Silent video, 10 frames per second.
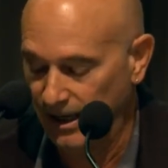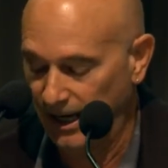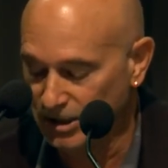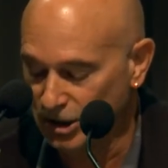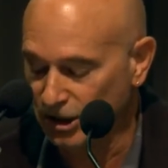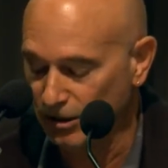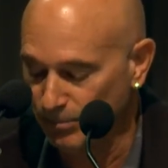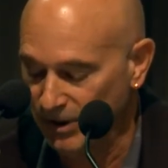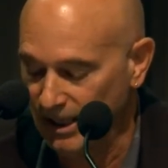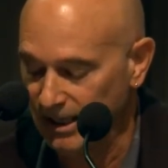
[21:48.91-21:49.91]
and to
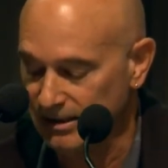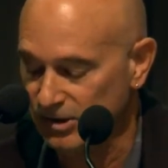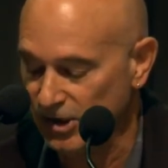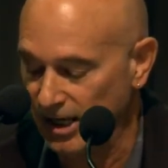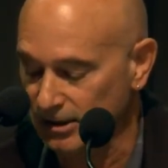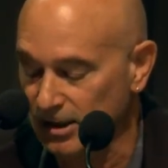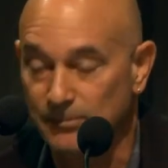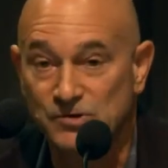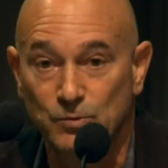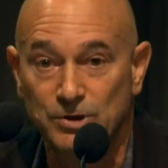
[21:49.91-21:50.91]
compare these
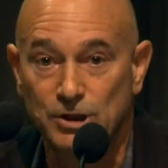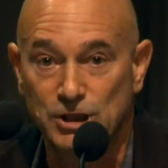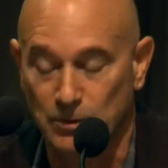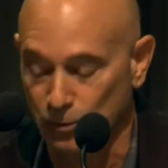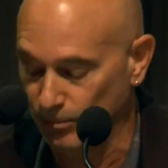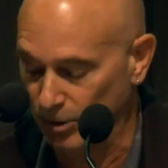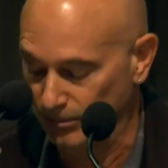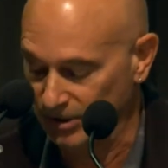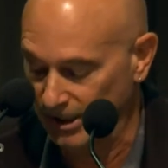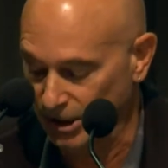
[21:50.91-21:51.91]
outcomes with the general
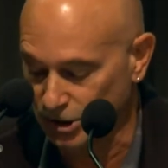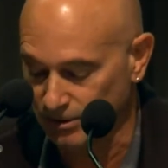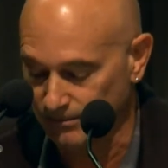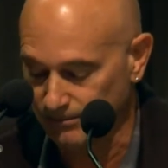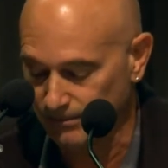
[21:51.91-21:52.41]
population.